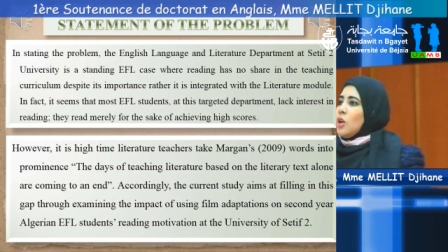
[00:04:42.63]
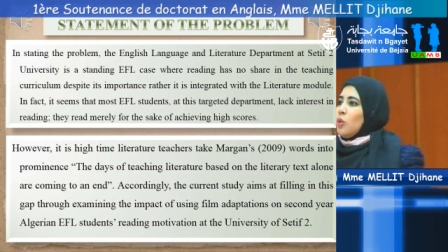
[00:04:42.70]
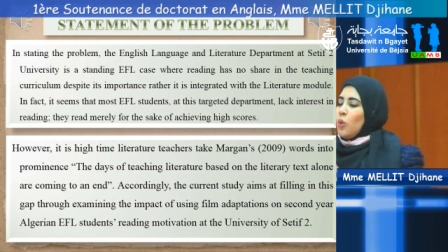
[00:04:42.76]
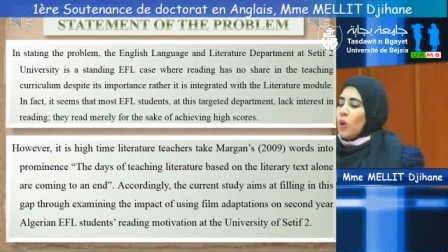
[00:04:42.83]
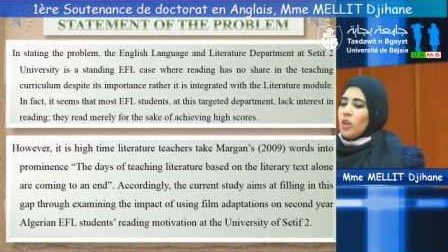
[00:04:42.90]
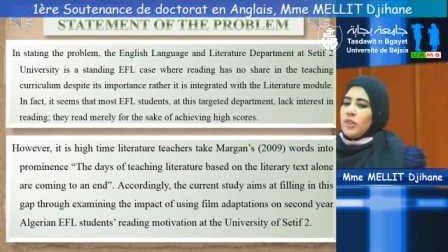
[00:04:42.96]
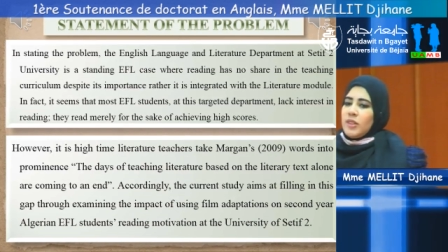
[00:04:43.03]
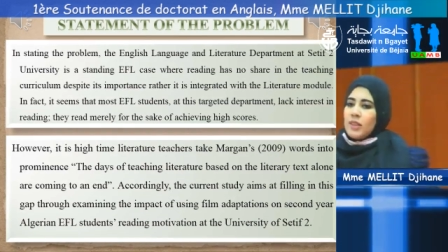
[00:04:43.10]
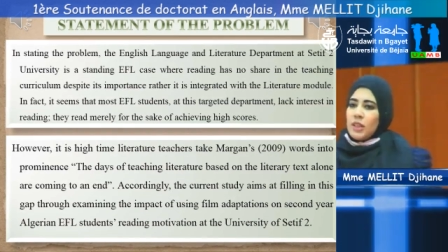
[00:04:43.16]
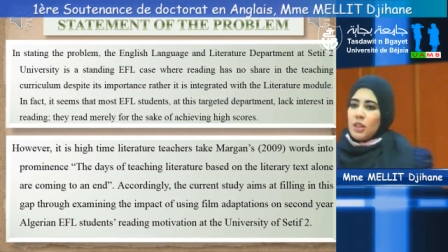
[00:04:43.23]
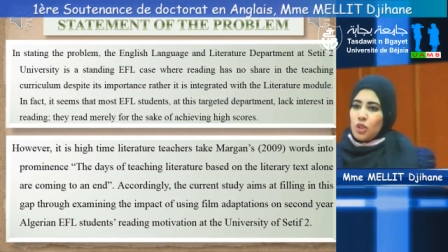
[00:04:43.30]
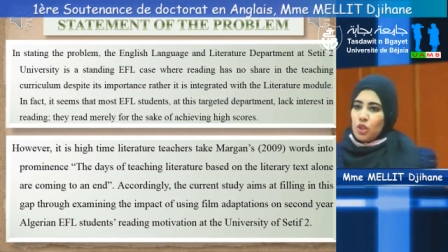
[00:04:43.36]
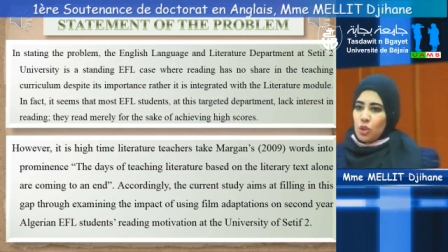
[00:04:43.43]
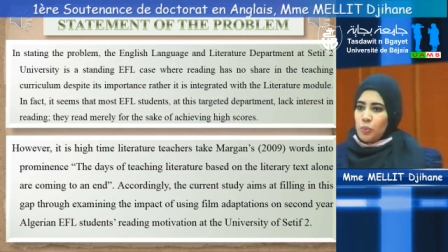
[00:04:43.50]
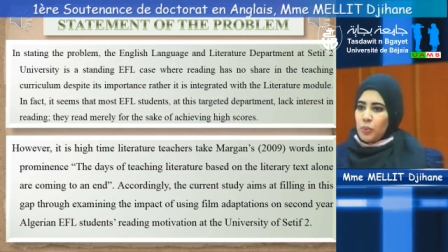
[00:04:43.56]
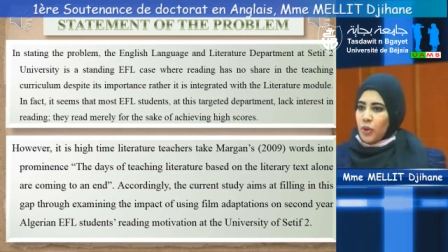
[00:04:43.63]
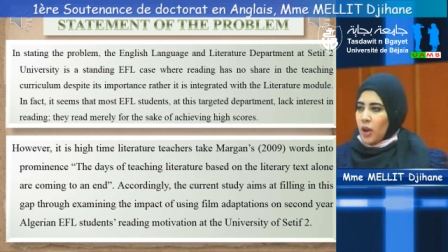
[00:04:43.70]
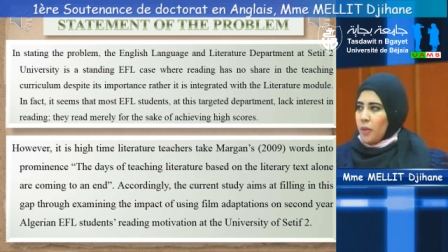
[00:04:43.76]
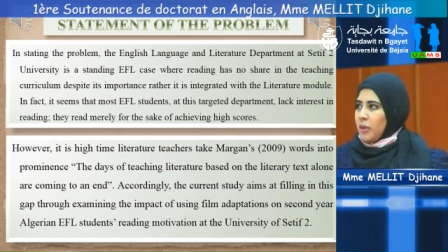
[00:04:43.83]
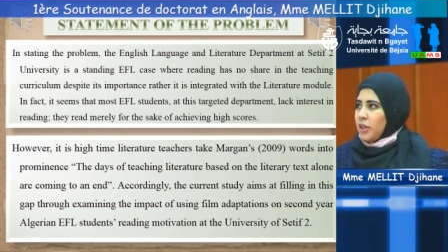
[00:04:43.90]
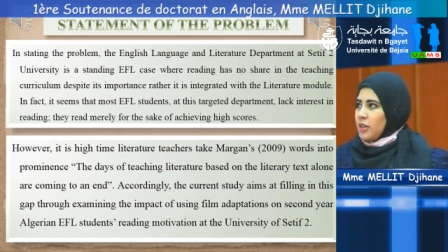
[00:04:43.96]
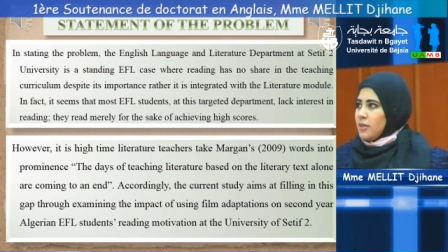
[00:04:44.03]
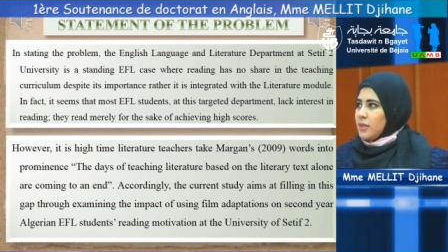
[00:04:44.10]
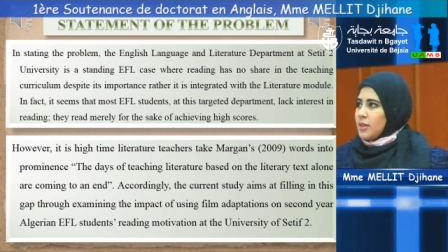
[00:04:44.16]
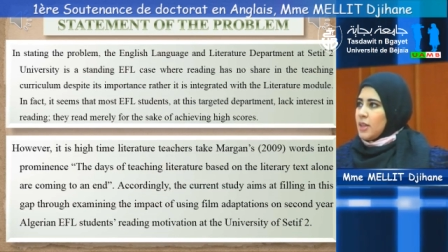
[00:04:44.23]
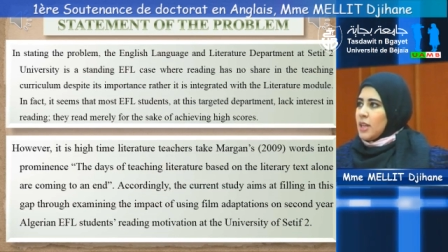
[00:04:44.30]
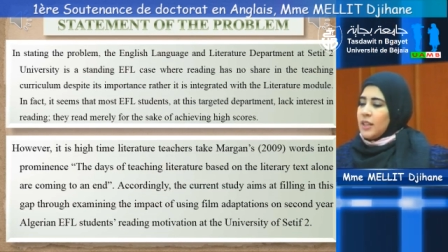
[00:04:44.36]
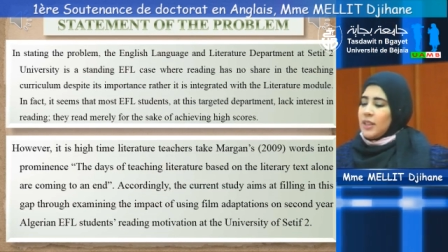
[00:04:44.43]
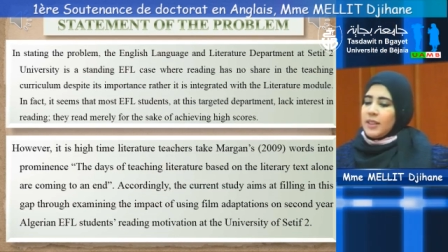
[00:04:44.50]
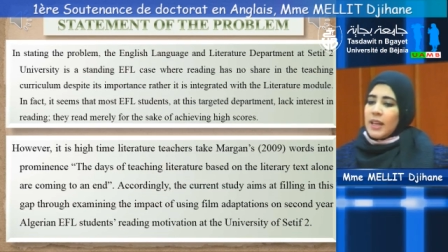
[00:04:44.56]
words into prominence.
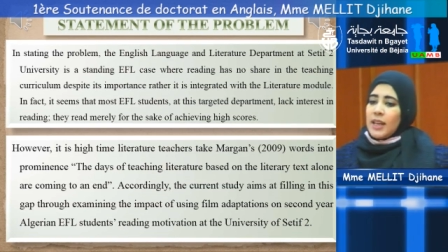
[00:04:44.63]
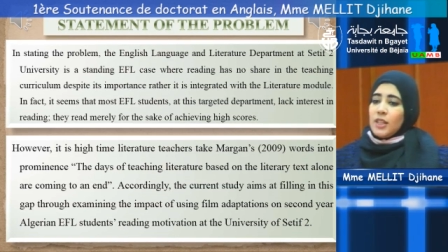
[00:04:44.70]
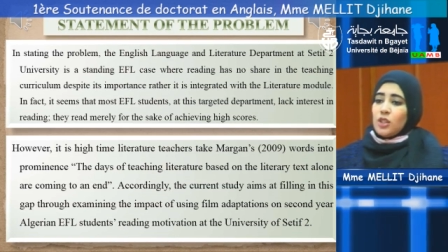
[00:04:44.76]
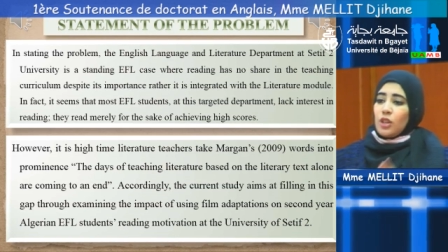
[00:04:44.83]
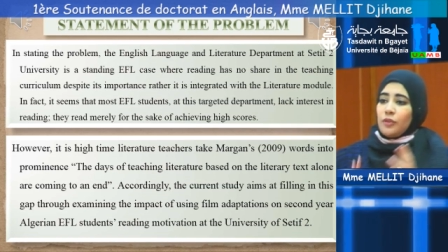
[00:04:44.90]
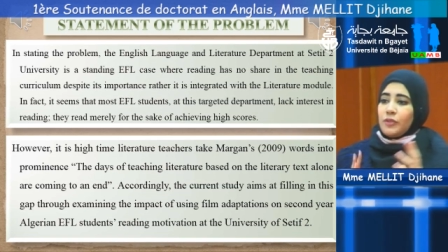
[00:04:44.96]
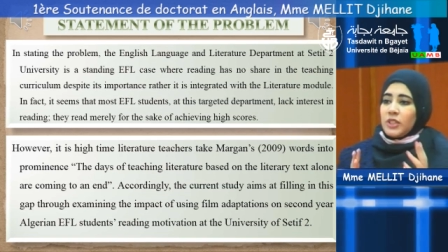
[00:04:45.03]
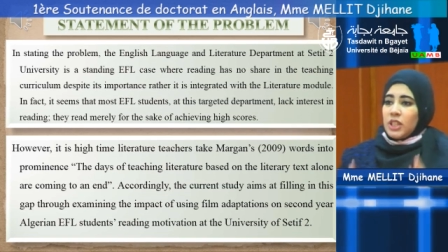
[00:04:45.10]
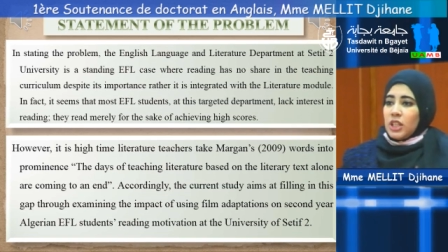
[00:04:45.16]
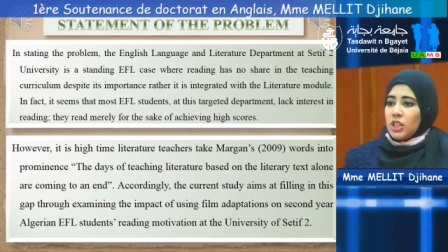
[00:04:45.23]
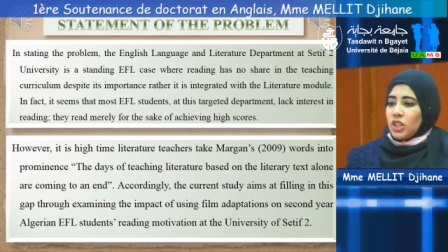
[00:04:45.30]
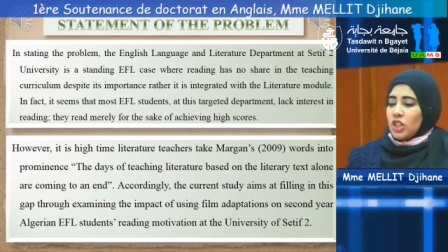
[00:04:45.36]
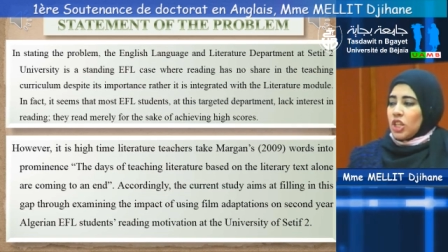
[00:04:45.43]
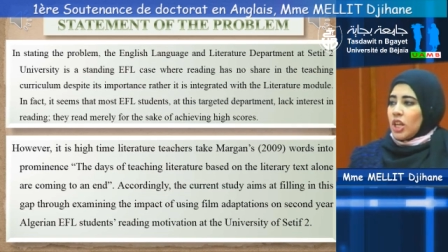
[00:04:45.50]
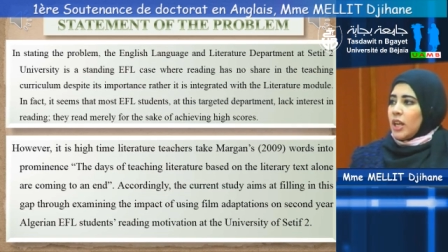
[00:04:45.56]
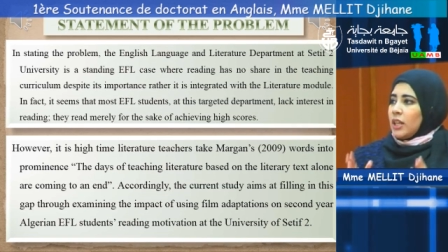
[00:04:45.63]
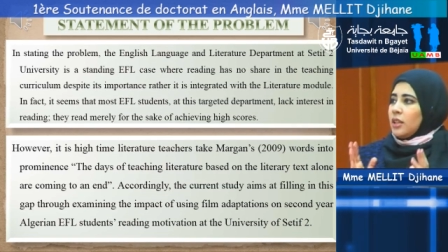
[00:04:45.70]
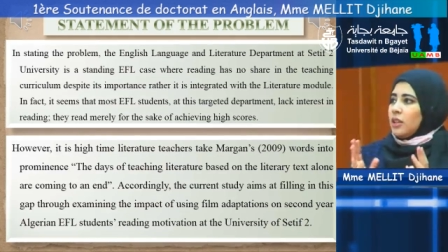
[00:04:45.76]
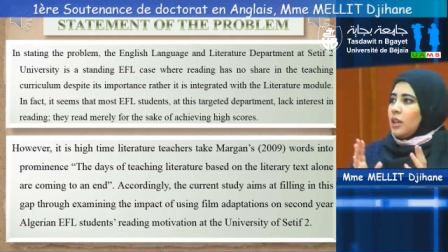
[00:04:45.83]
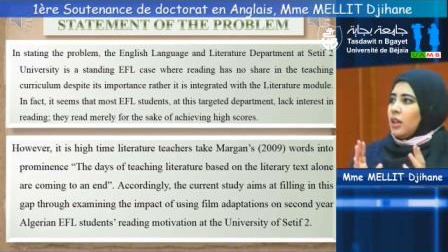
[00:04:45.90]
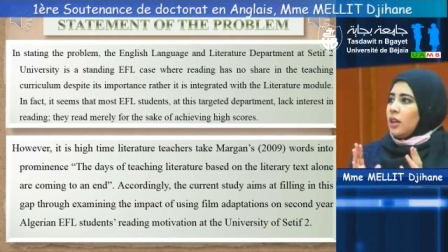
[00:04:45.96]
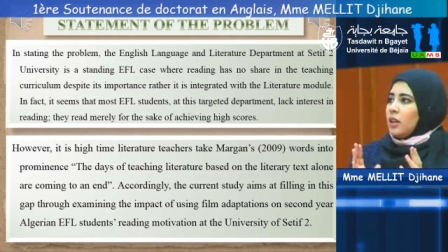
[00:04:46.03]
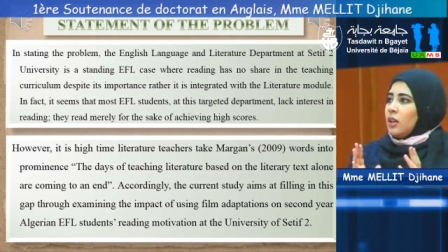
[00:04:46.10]
The days of teaching